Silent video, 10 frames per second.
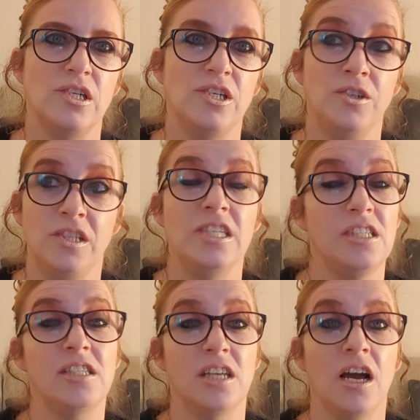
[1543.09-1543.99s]
Knowing this
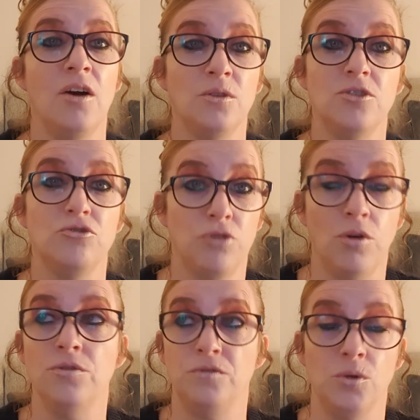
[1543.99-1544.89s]
is the girl that
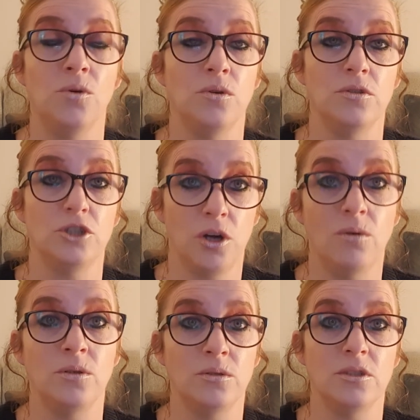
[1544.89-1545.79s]
drove your
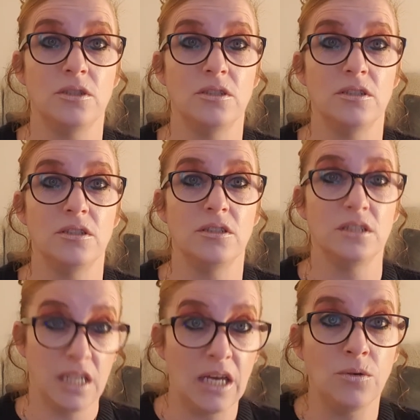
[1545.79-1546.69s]
child
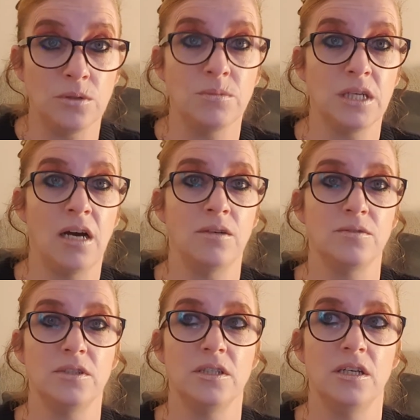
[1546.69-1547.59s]
to kill themselves.